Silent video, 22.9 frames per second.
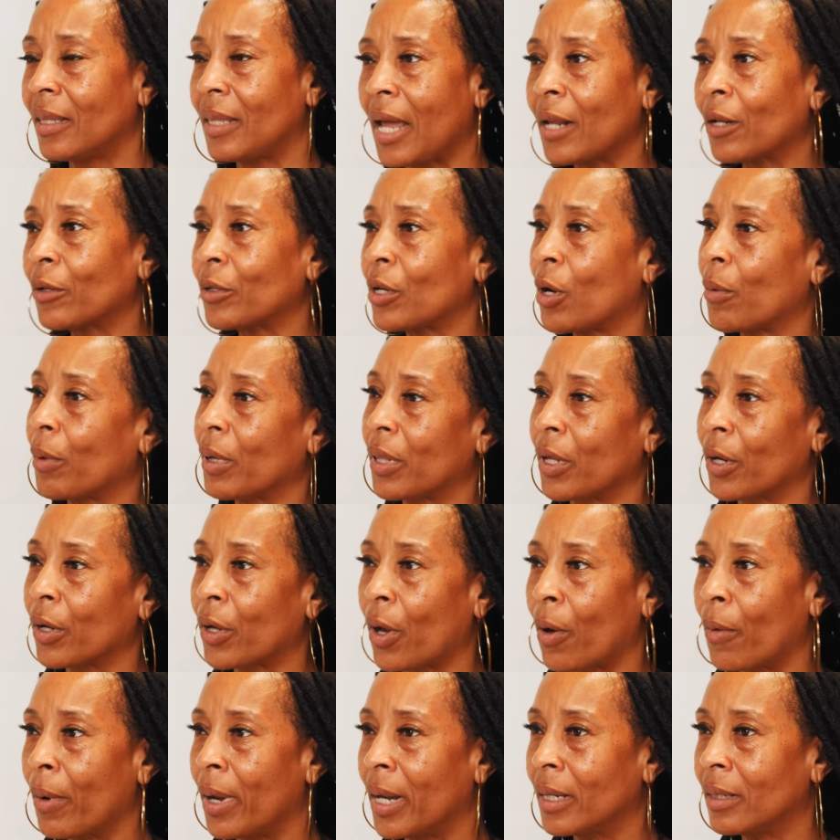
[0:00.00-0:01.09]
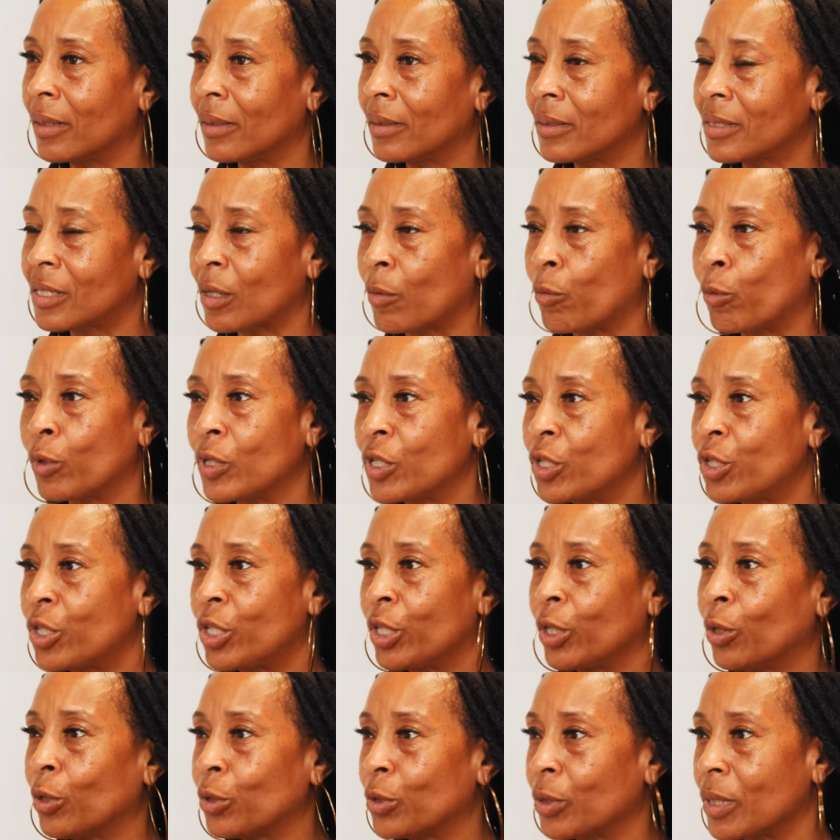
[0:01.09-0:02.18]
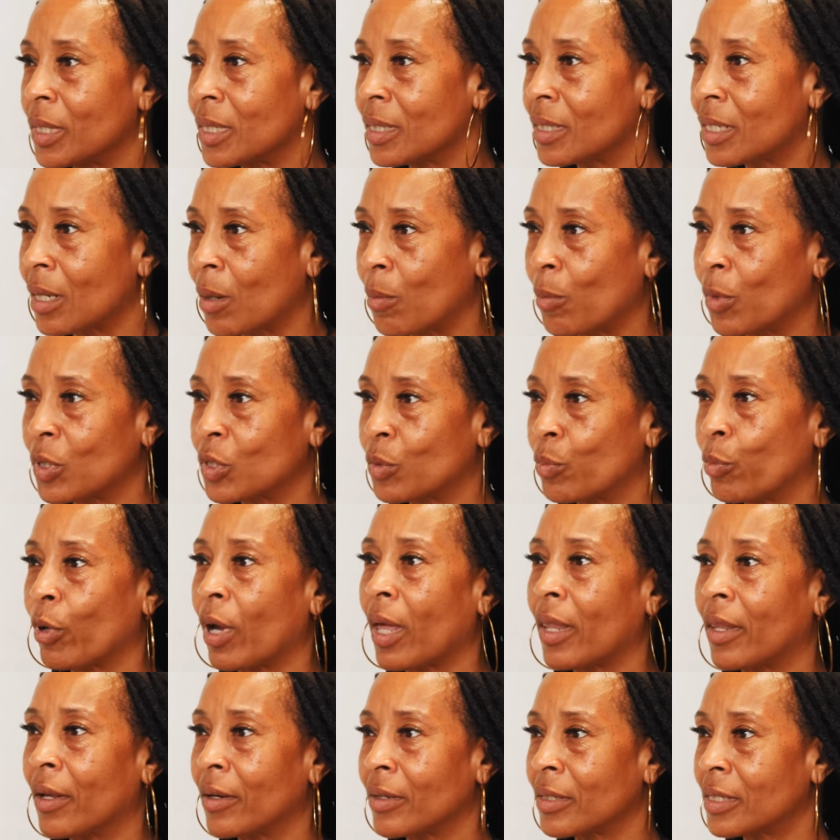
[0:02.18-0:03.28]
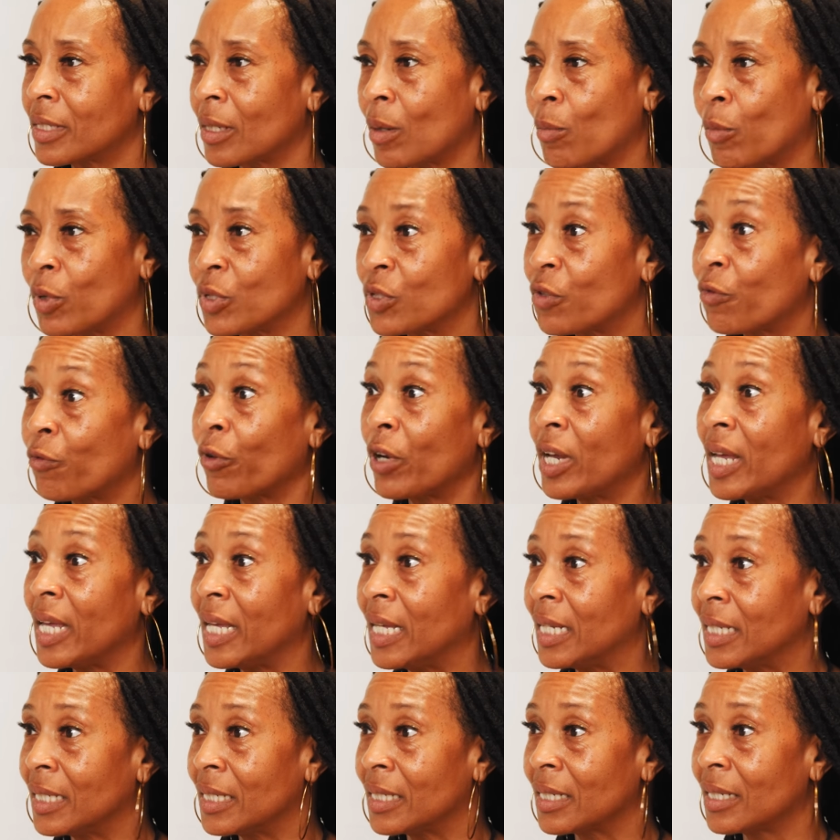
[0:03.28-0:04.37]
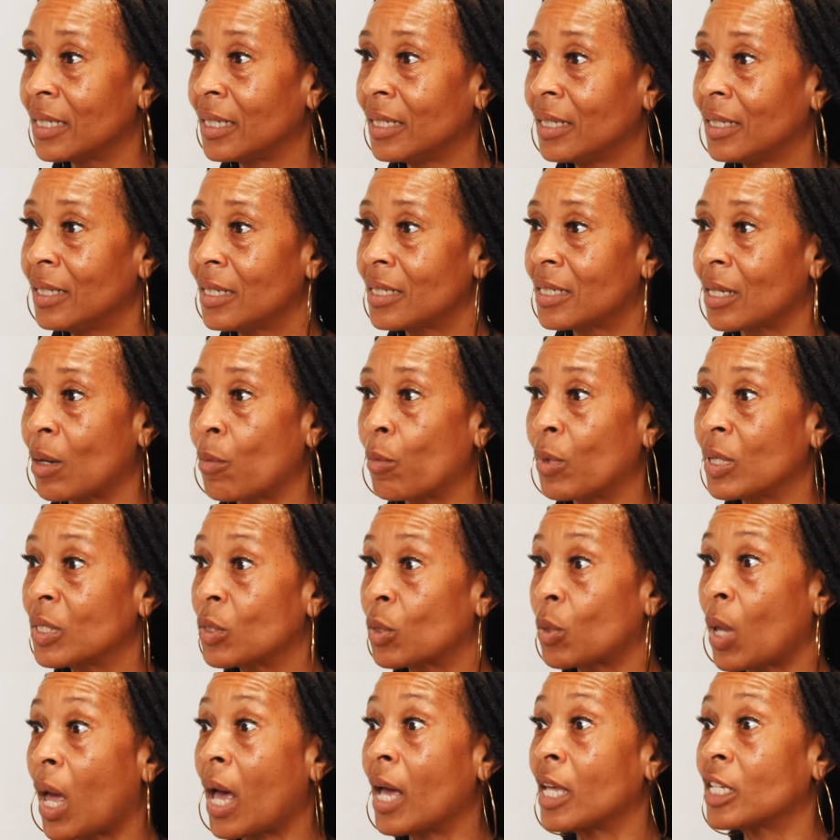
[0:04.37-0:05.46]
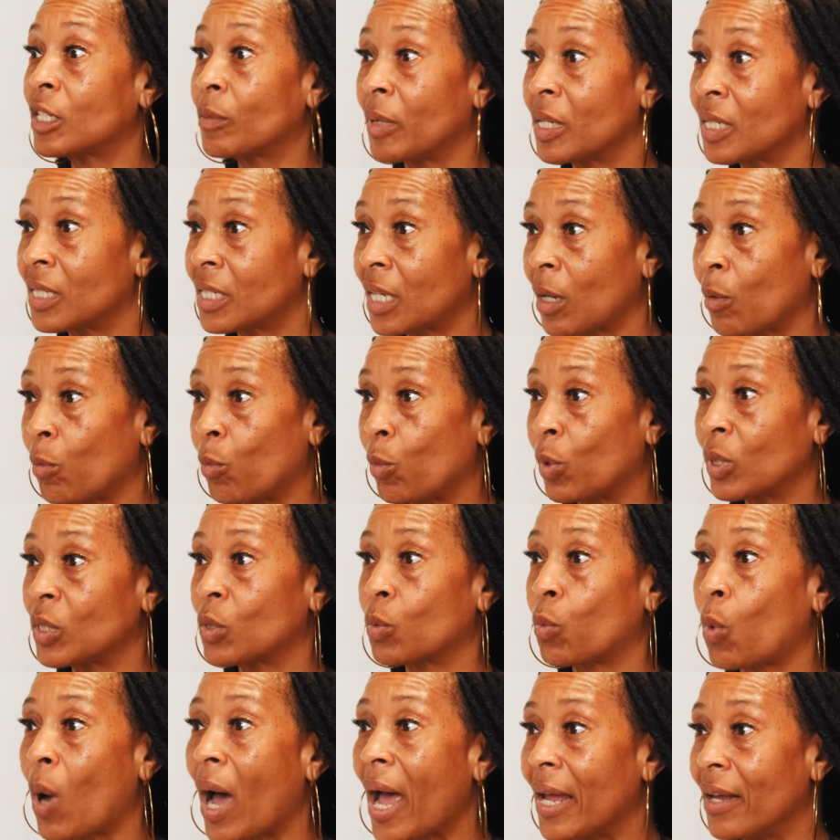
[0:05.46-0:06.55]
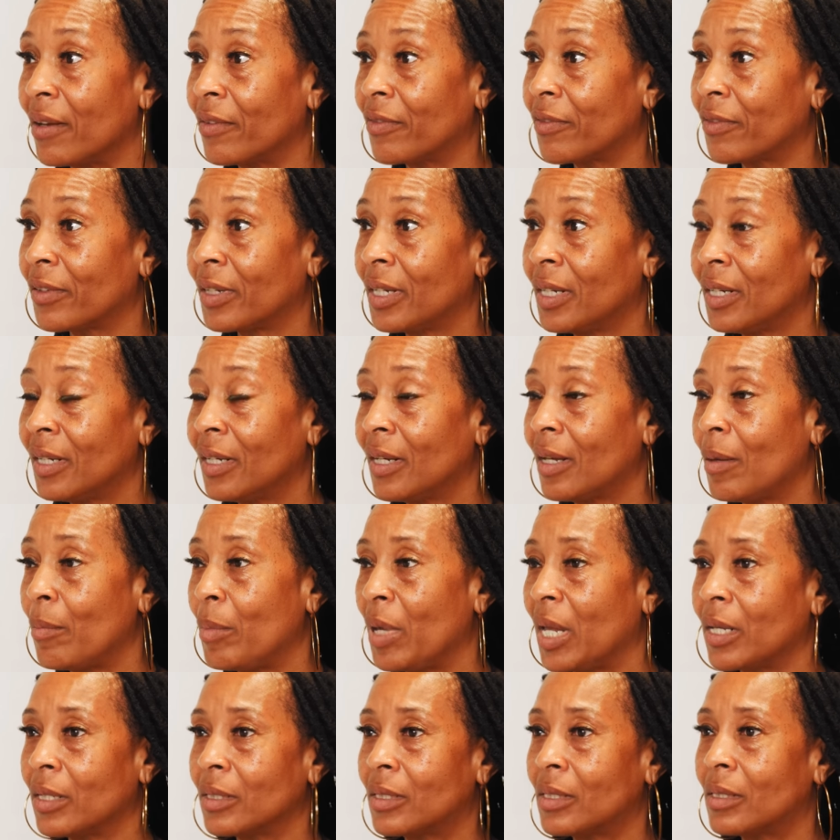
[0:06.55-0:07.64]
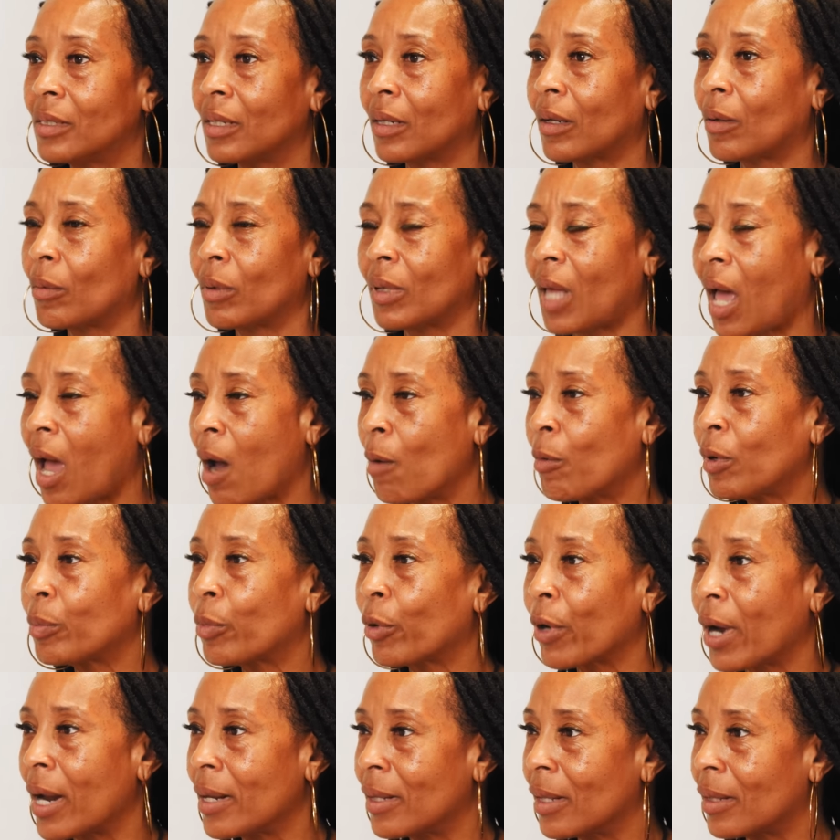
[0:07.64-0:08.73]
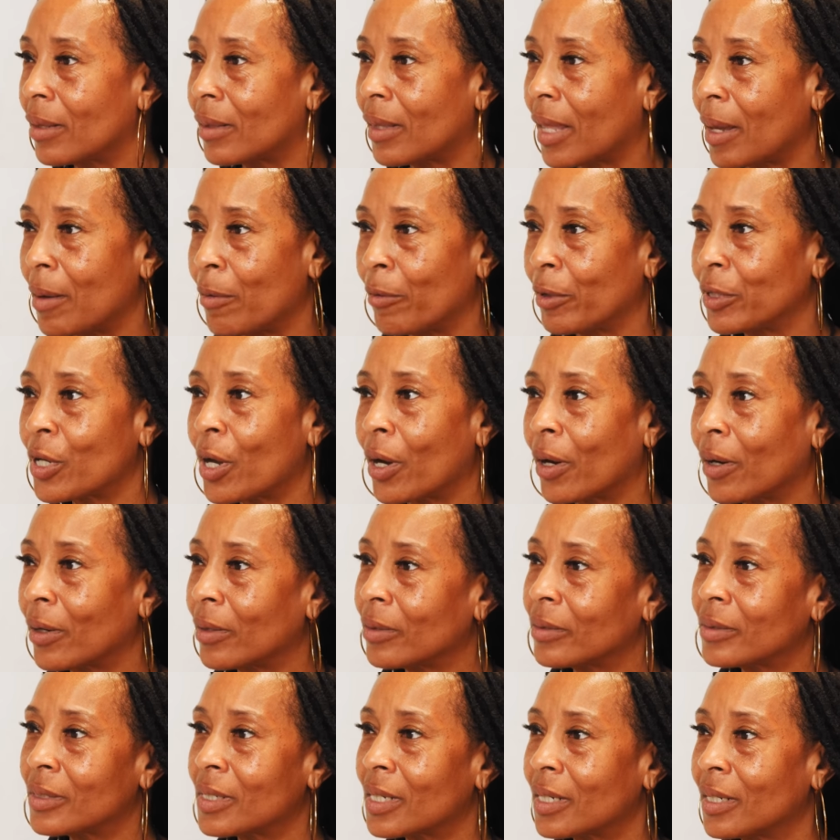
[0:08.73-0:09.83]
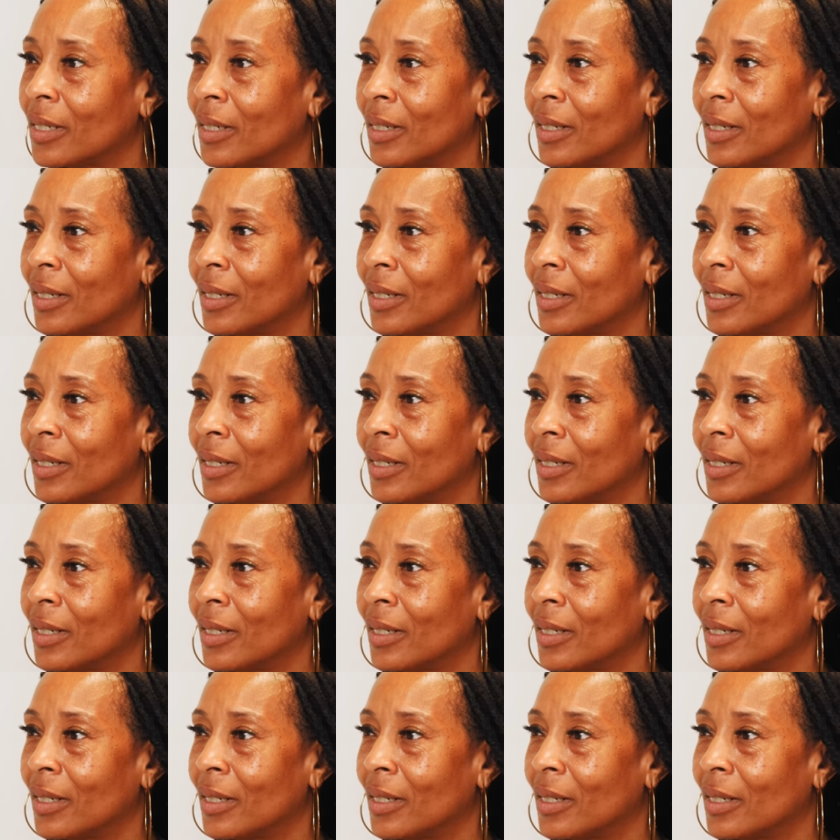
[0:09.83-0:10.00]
They don't know where they're going. Mm-hmm. Someone's children, someone's brother, someone's friend, someone's husband, someone's wife being took away. I would pray that they returned.